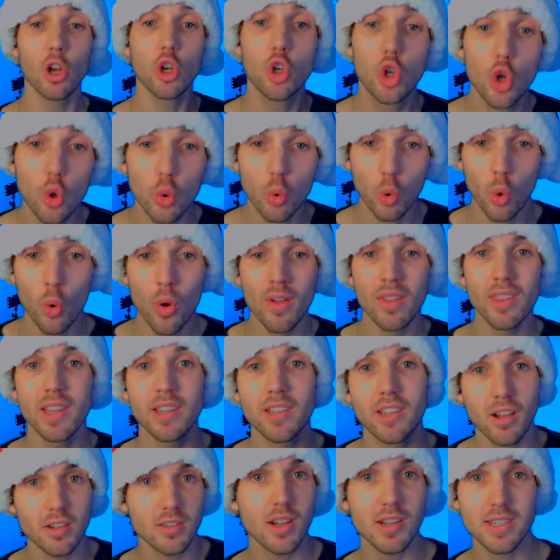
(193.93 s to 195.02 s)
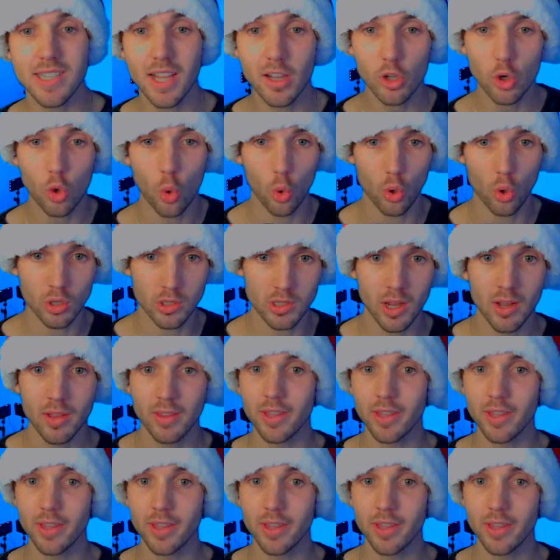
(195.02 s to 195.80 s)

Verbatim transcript: guru that does not sell a course,